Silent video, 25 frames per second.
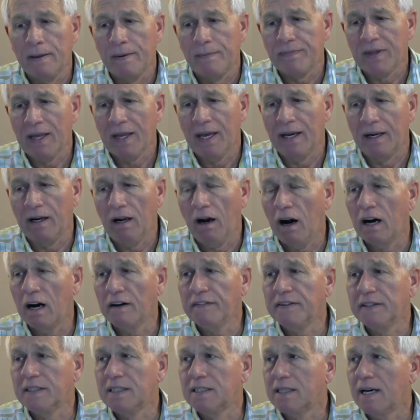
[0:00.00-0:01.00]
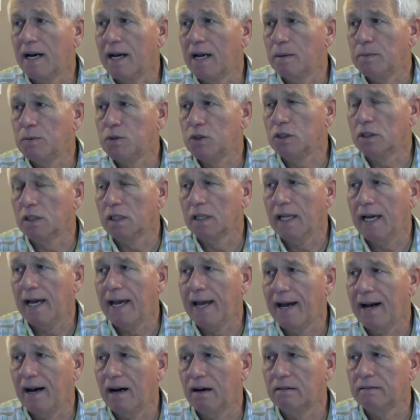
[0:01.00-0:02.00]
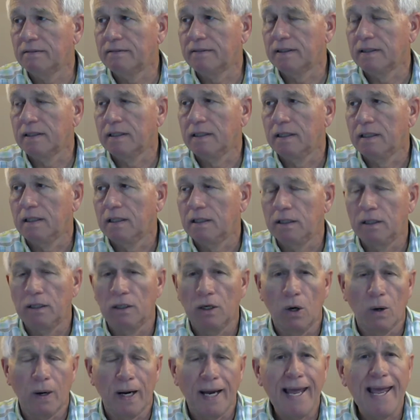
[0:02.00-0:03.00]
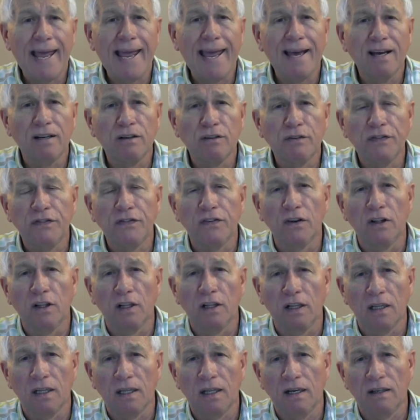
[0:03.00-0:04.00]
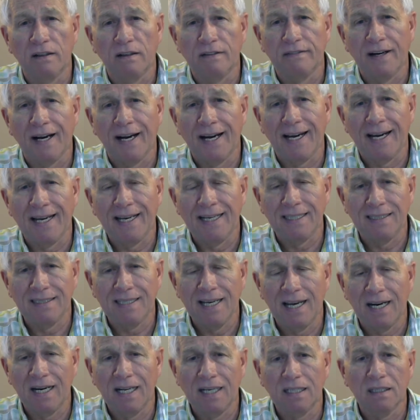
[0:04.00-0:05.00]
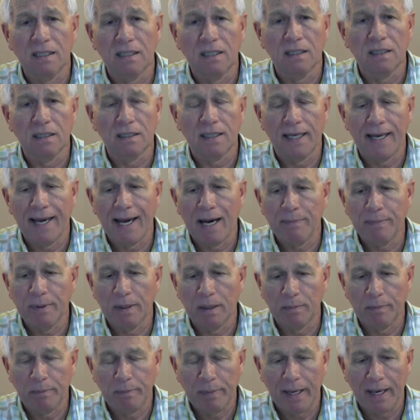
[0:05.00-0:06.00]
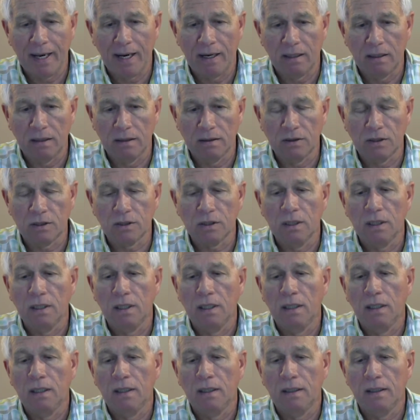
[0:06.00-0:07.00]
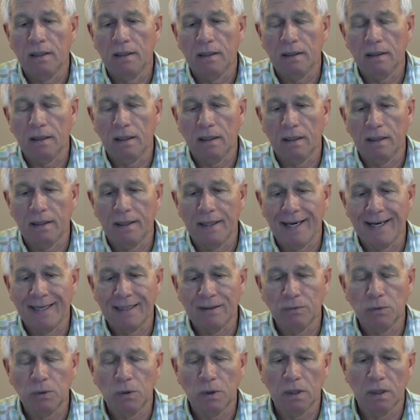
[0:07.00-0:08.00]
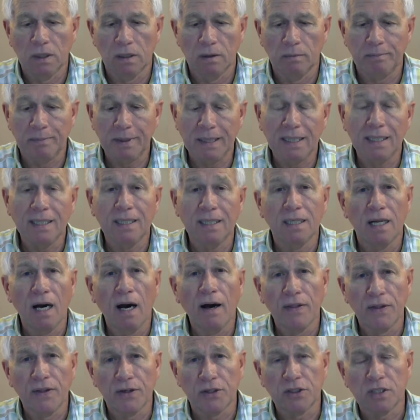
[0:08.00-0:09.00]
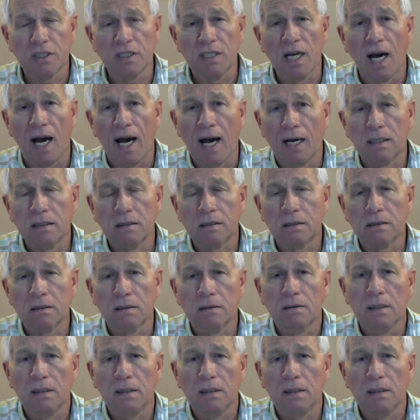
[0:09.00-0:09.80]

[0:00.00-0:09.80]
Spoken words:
And oftentimes you'll have a handful of identical gap-up patterns that will be in other stocks.